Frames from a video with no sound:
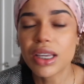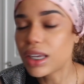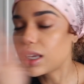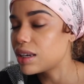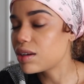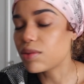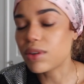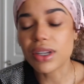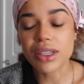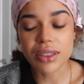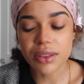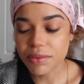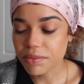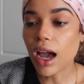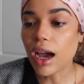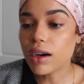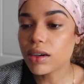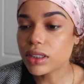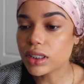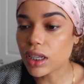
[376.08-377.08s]
anyways,
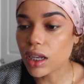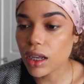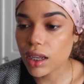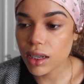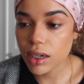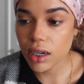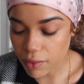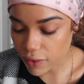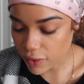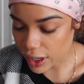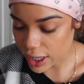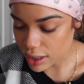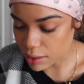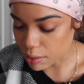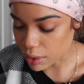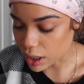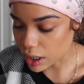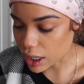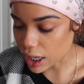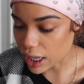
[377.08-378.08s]
I was on Facebook,